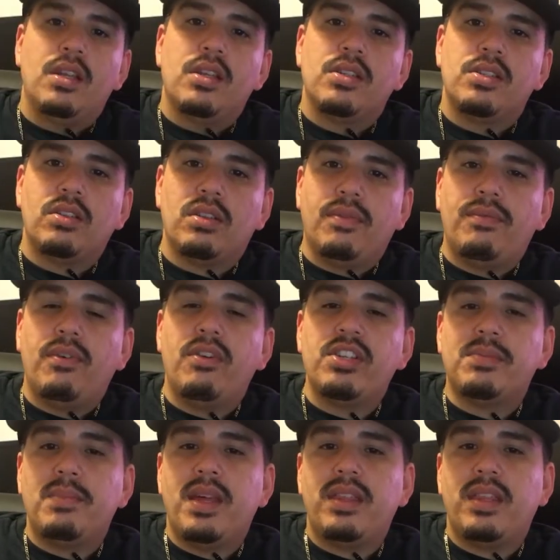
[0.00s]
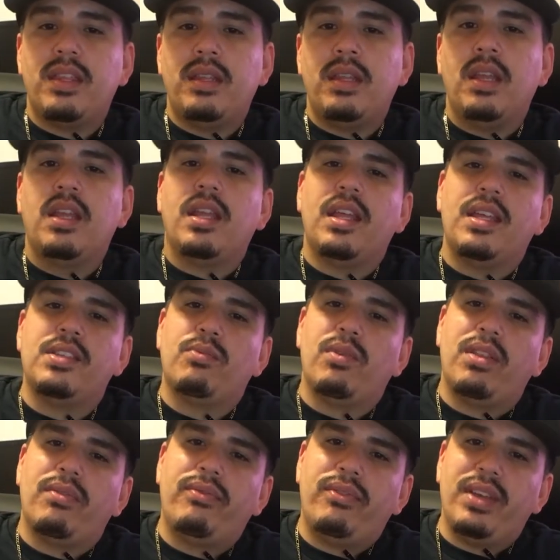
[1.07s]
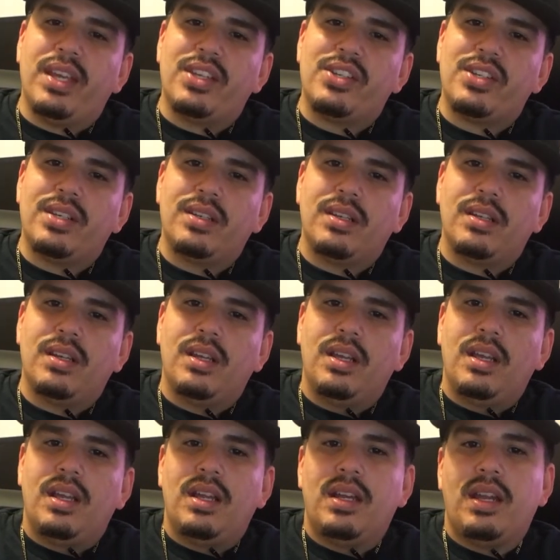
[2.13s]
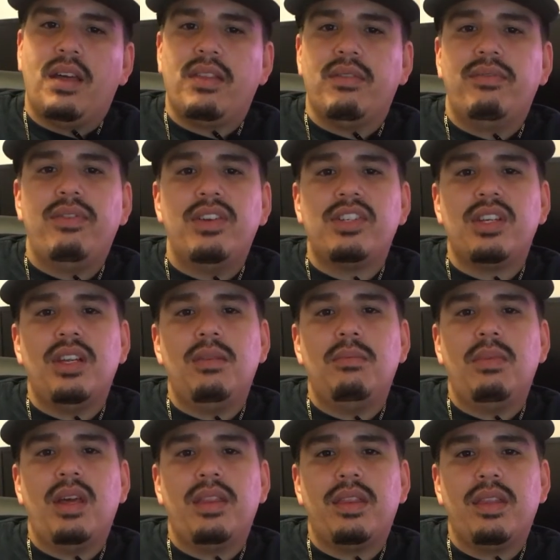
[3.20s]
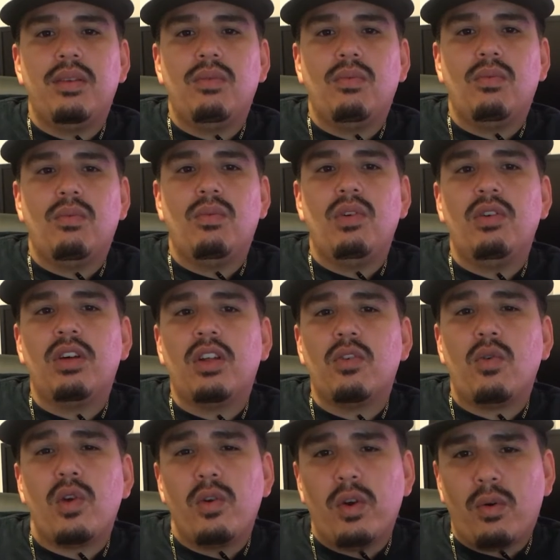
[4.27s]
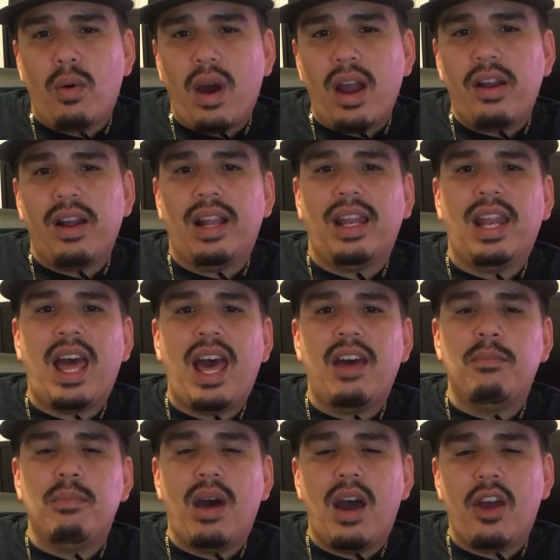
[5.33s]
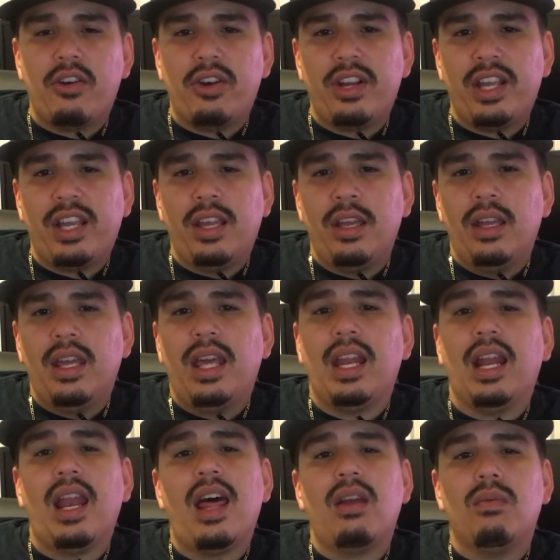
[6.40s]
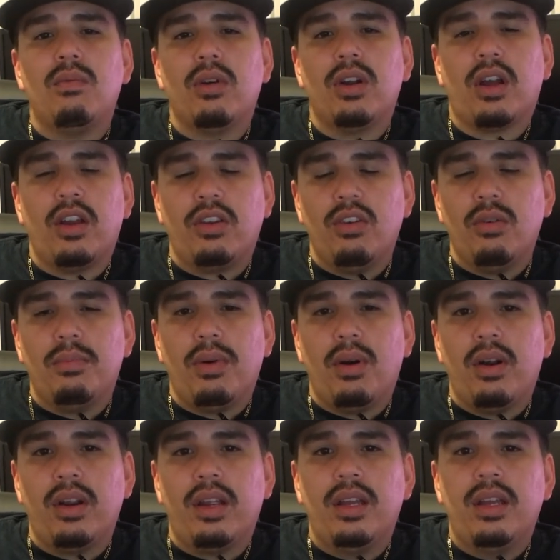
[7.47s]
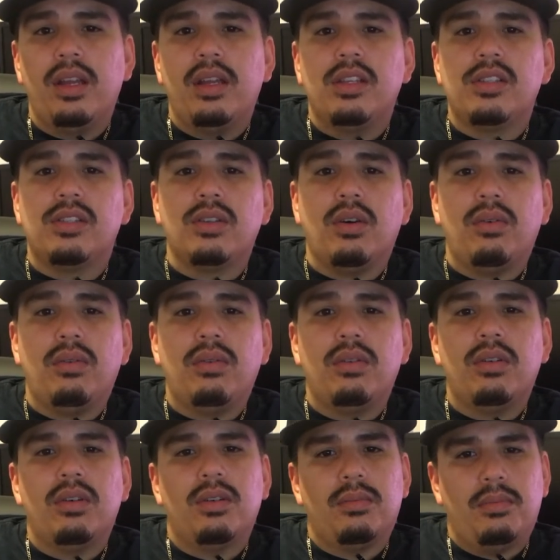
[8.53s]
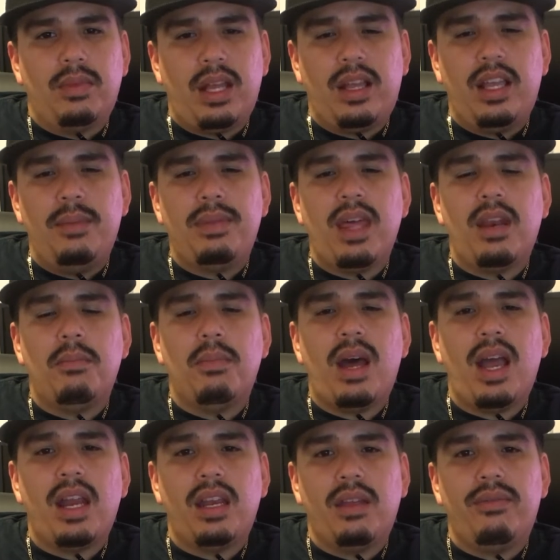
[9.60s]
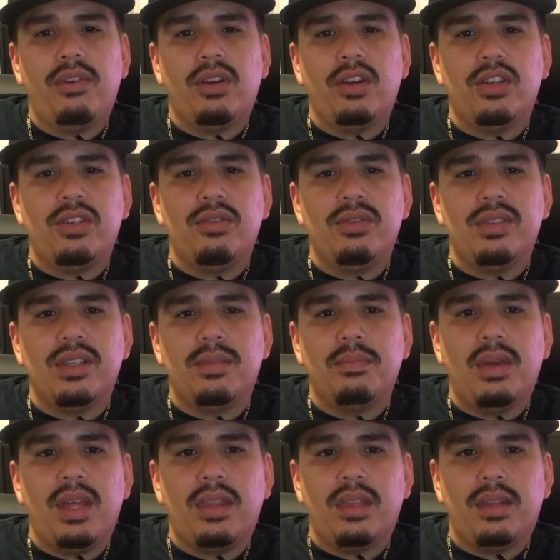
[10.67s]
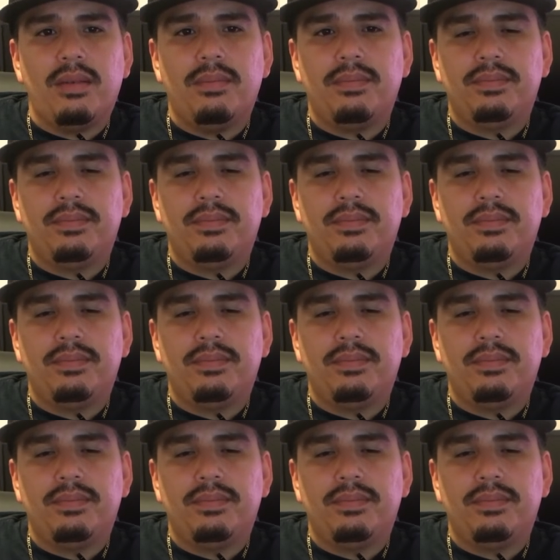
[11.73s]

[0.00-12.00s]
So the first method is with fish. Now the fish in method will require a lot of monitoring and a lot of work on your part, so keep that in mind if you're going to choose this method.